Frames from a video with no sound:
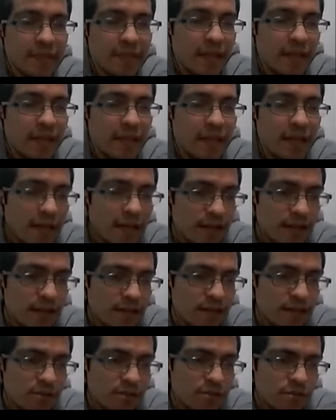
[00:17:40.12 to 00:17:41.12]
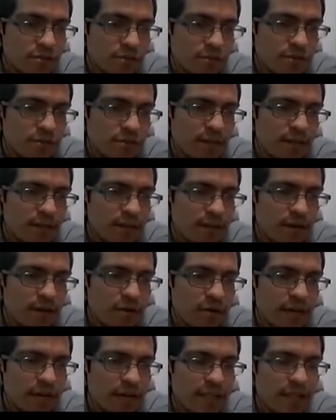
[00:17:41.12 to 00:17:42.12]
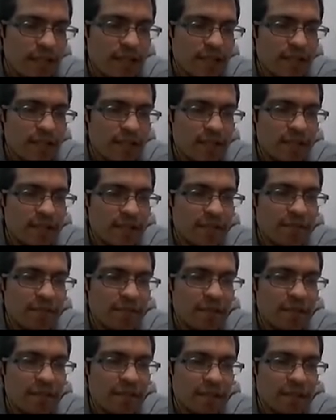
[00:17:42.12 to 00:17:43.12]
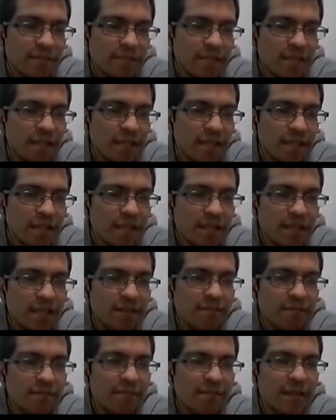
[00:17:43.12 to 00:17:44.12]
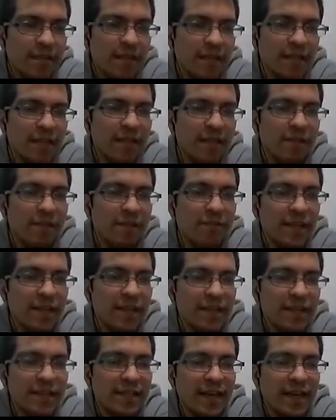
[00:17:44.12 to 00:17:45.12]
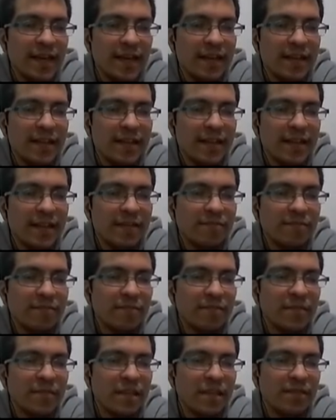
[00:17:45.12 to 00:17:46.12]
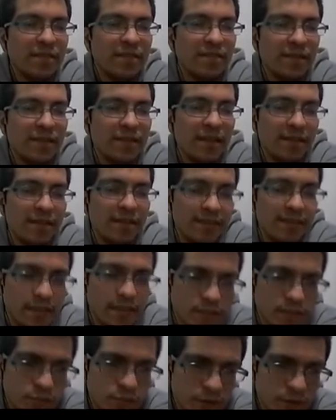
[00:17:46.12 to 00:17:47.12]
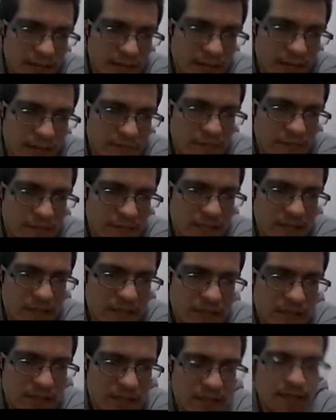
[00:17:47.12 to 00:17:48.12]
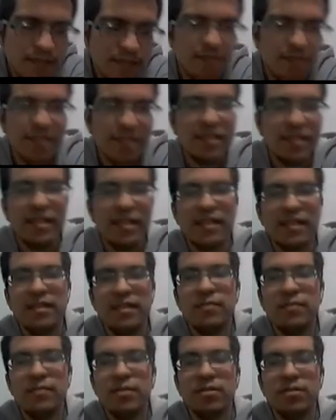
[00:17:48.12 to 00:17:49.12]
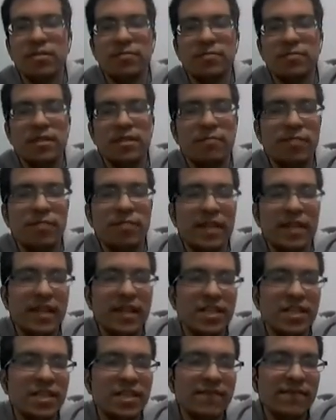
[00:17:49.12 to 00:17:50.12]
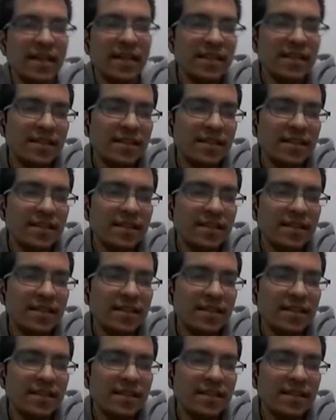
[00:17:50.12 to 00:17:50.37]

And so we have the OIDs, the MJD, the filter ID. If it is 1, it means that it was observed with the G band.